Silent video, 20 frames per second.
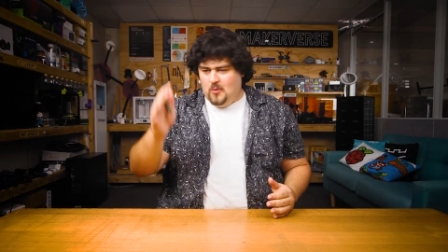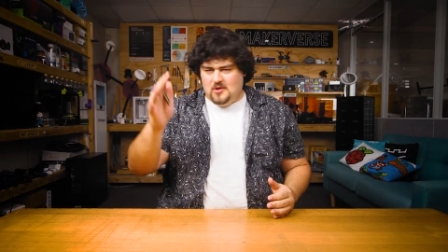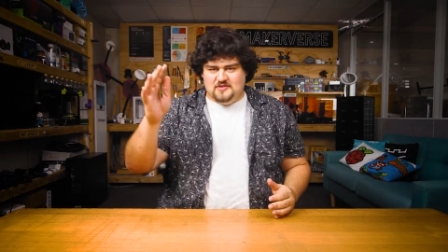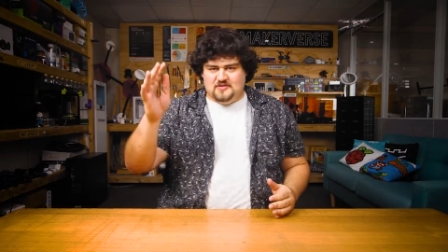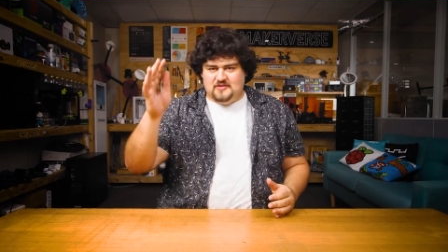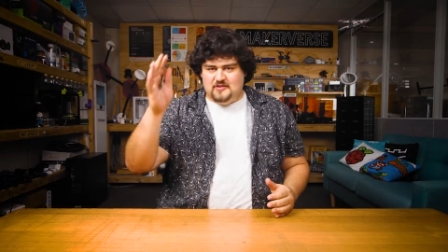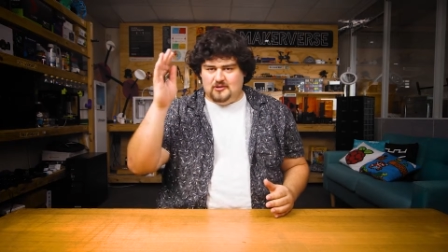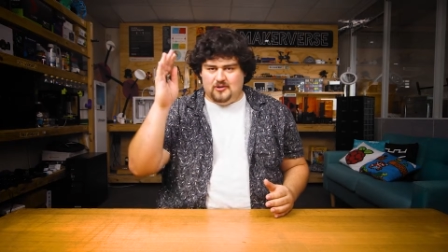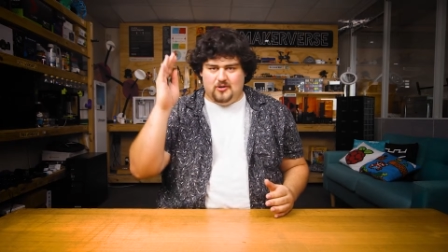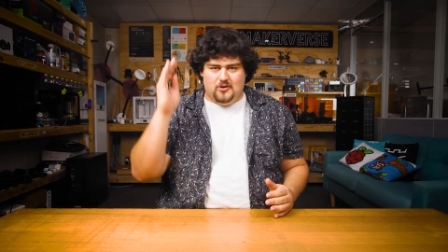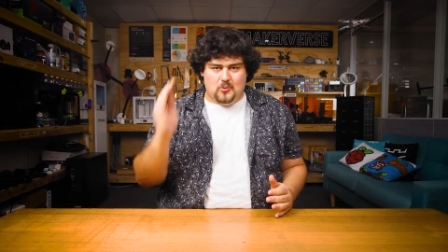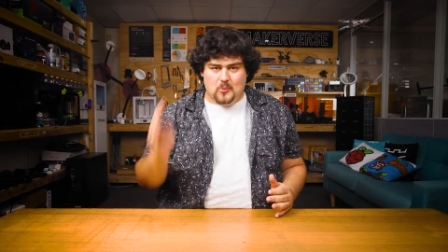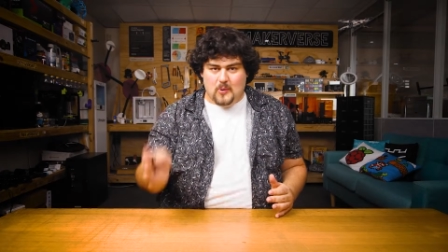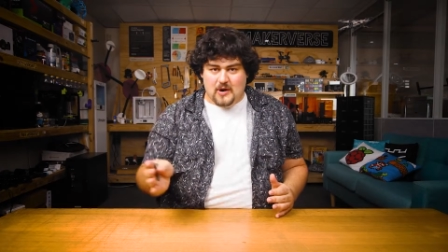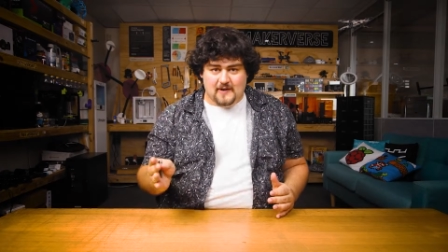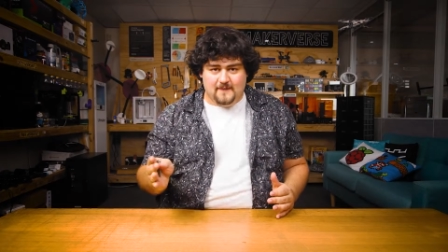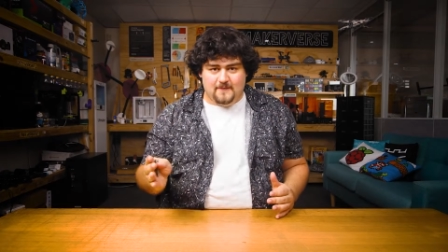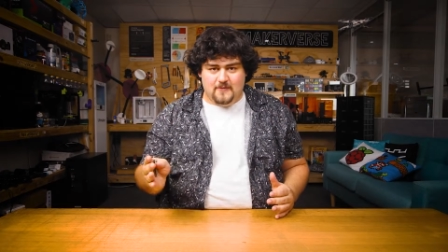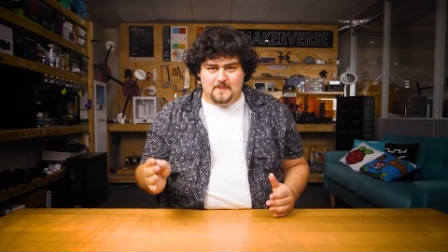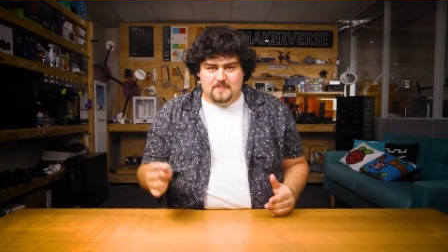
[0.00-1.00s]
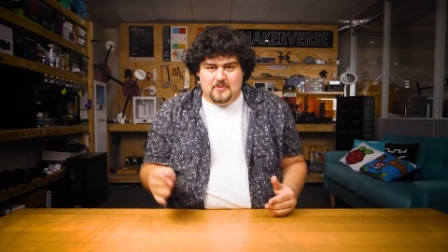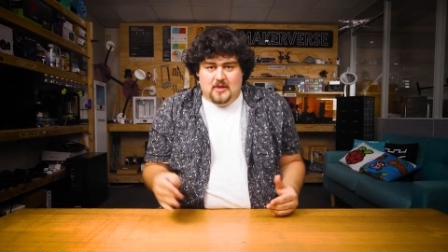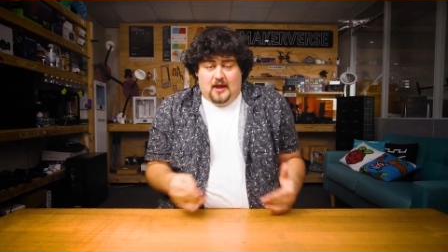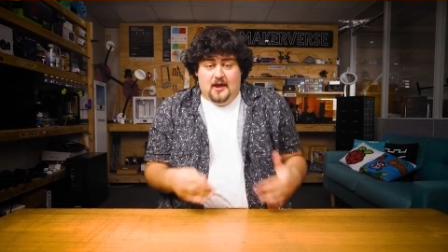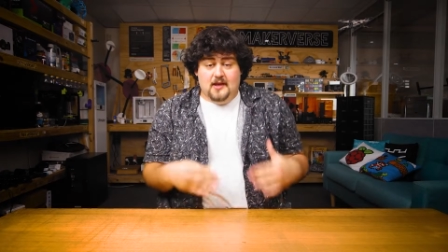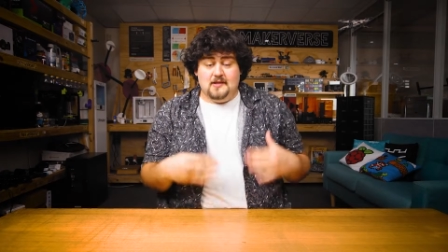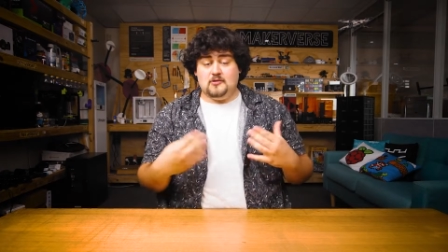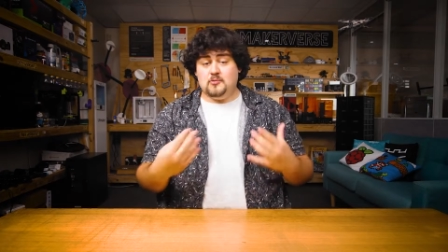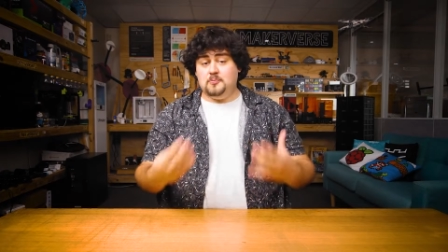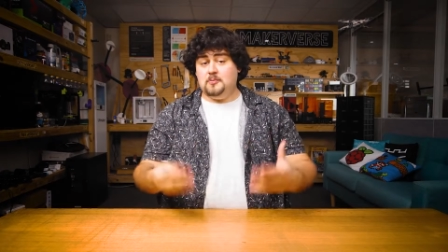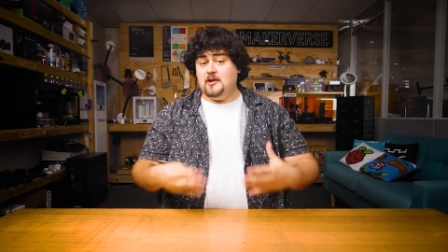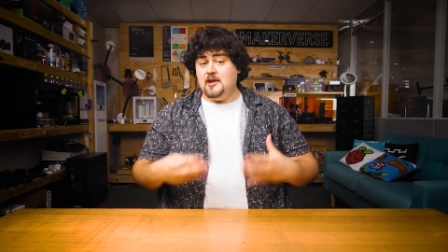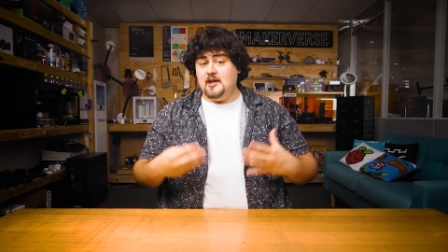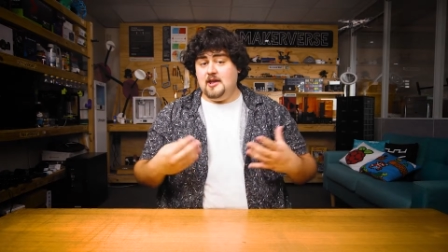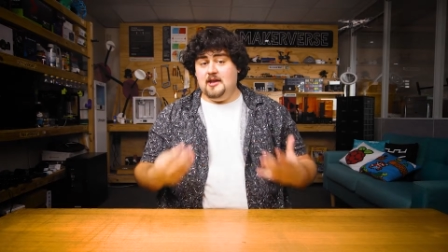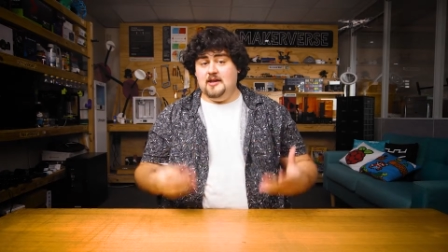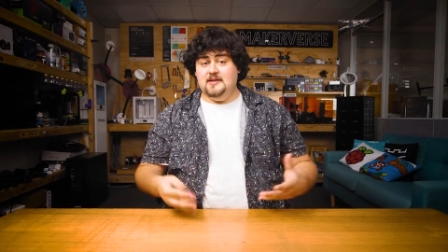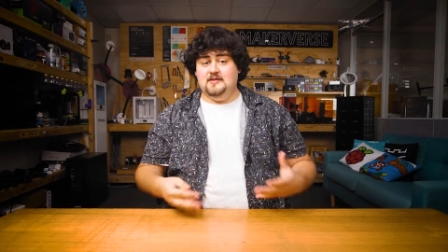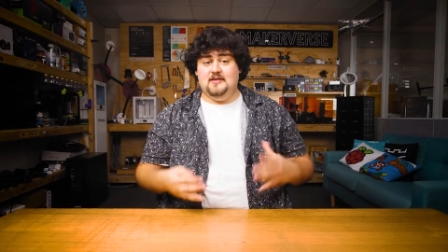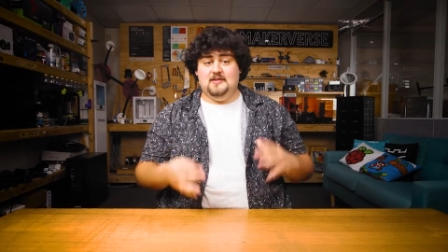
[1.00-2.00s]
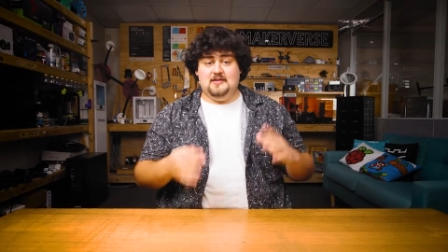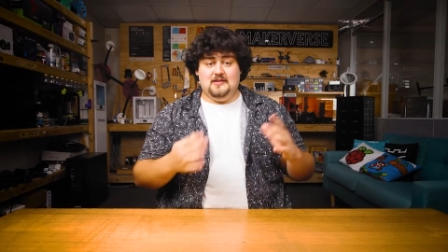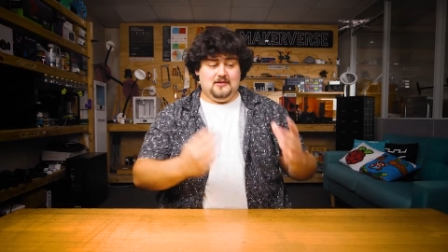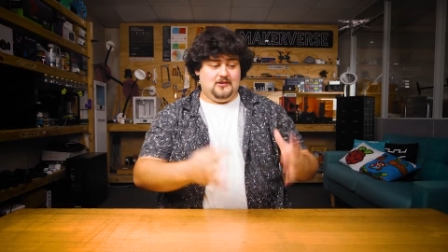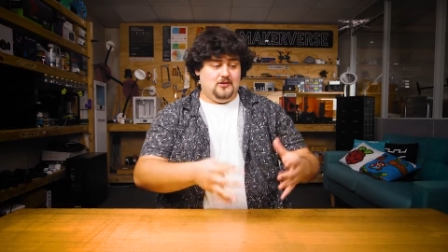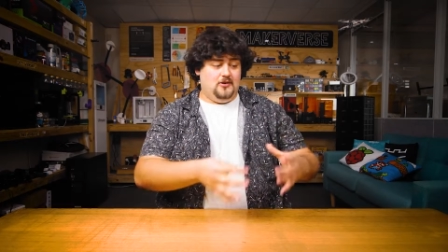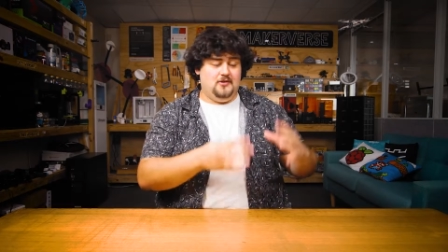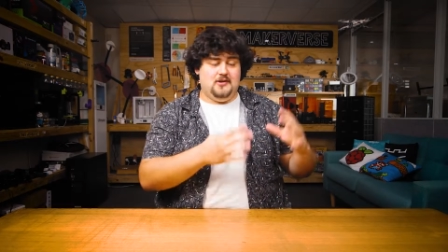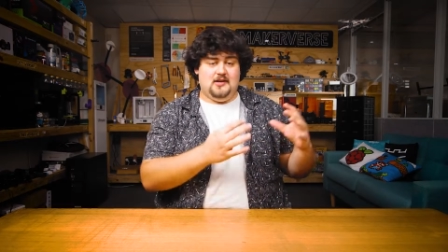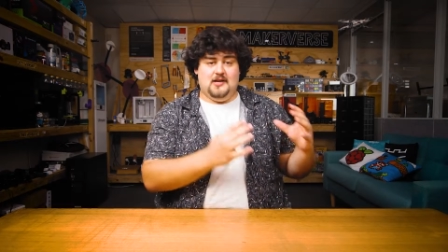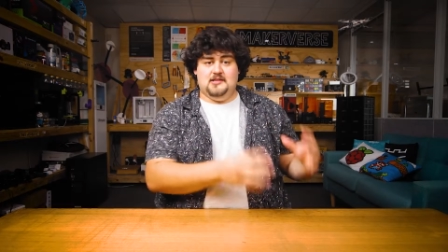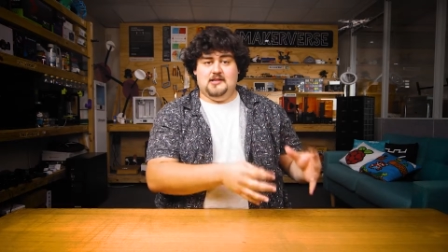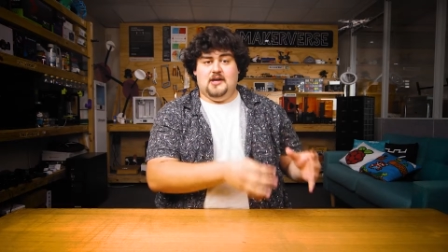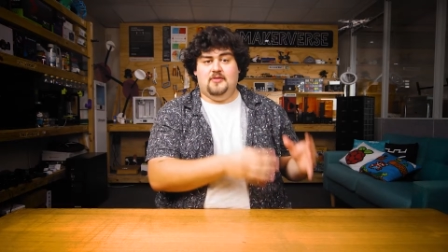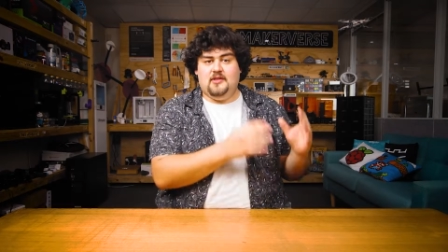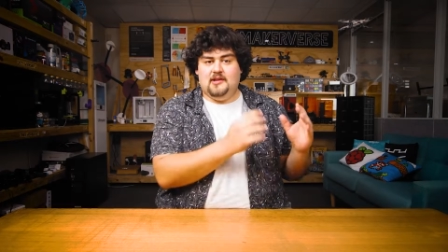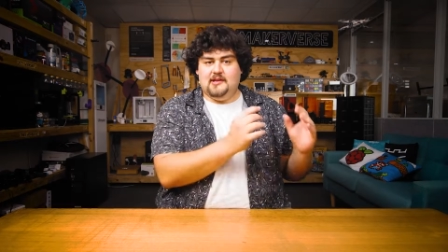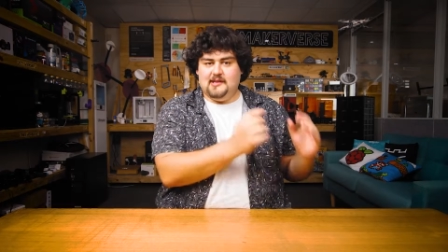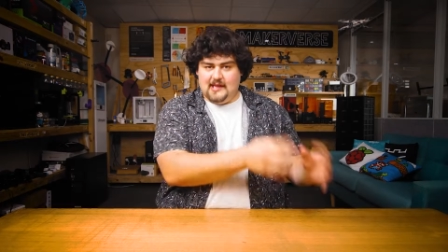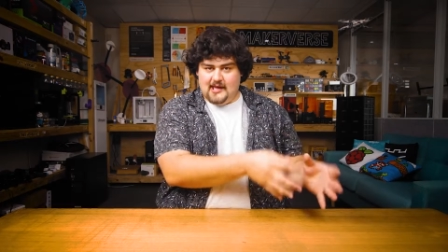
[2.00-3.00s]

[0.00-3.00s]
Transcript: once you learn one of them, it's pretty easy to learn another